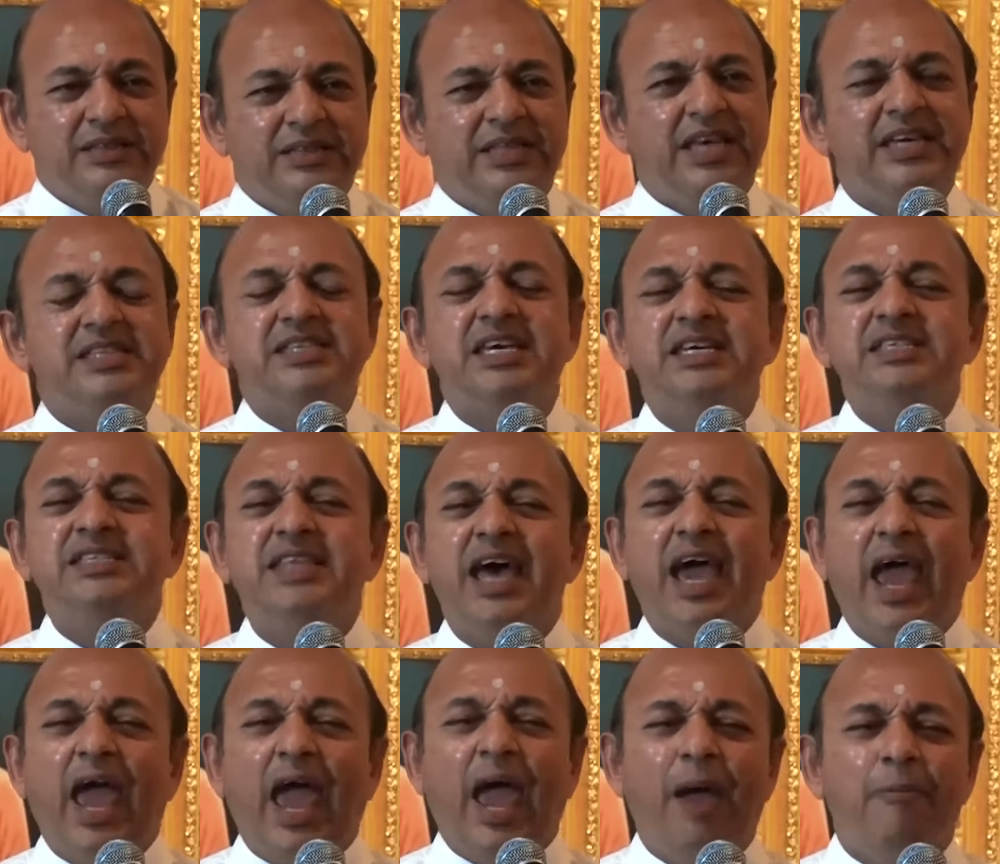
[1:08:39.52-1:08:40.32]
This is
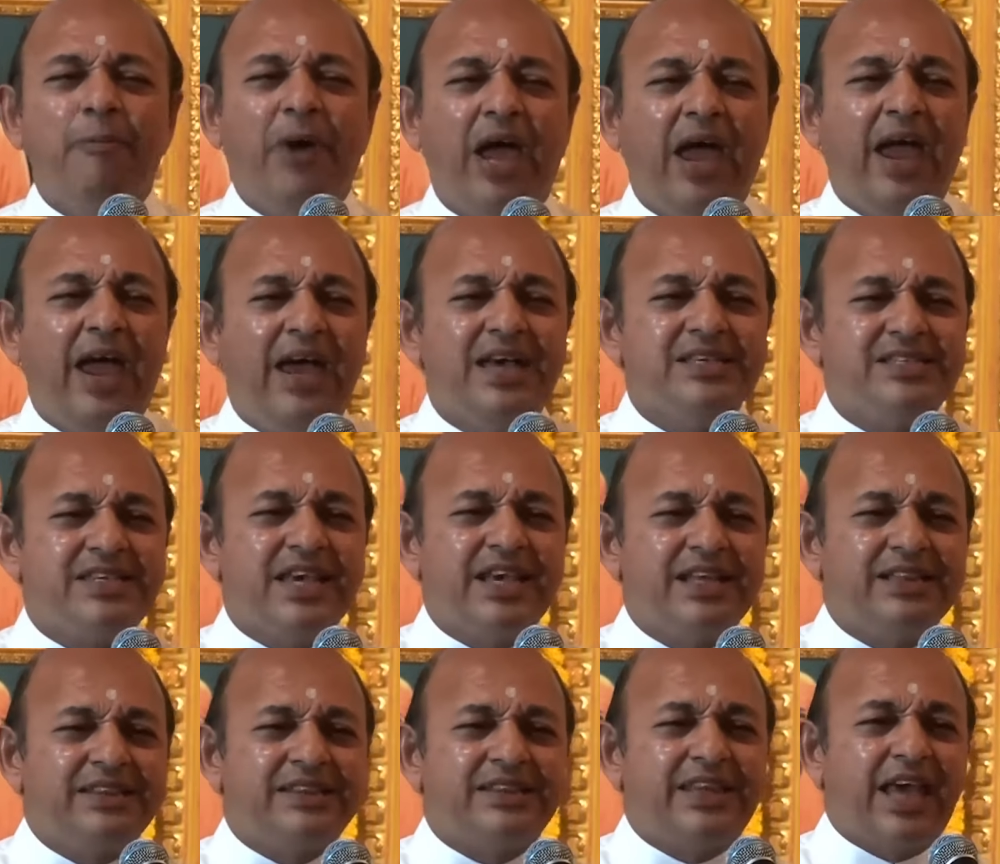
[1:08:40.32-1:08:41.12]
the
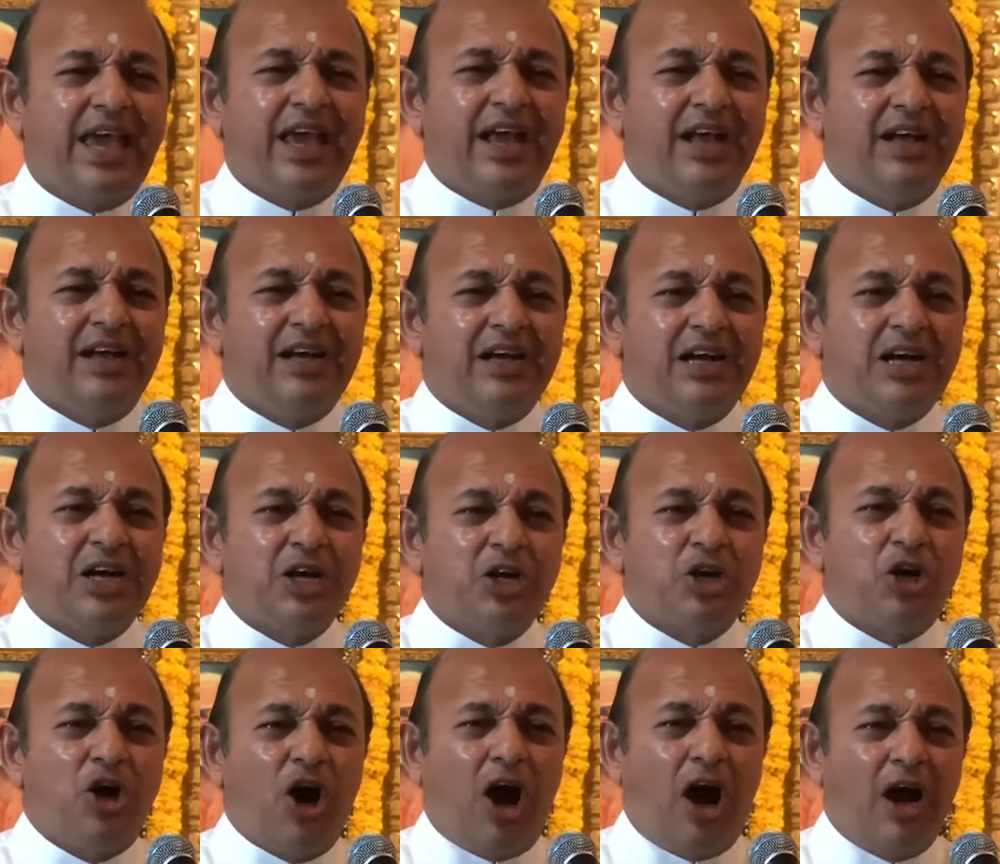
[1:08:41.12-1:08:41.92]
amazing thing
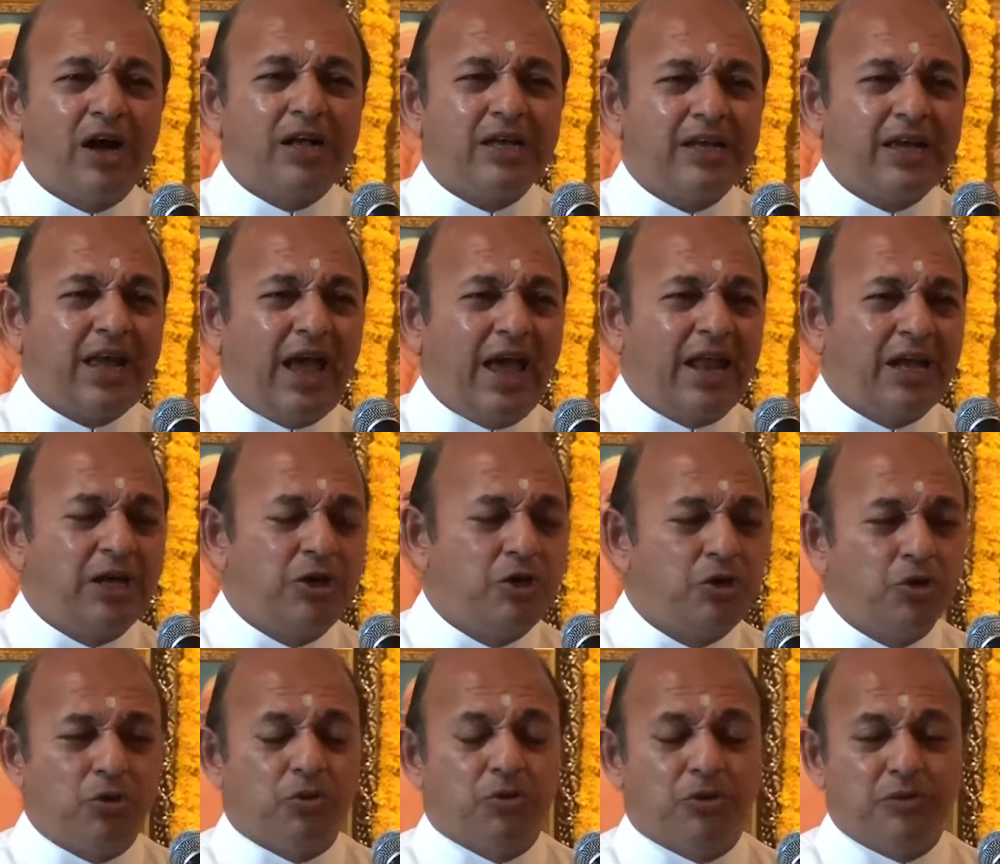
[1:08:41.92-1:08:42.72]
God
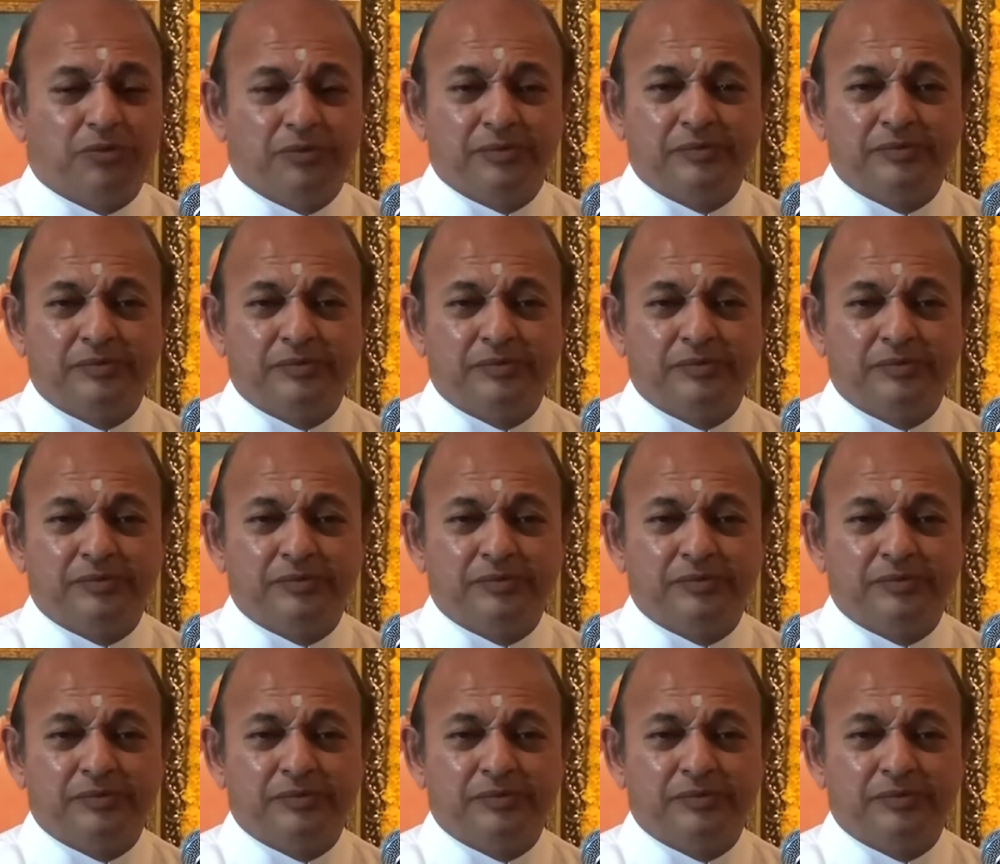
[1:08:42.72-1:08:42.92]
can do.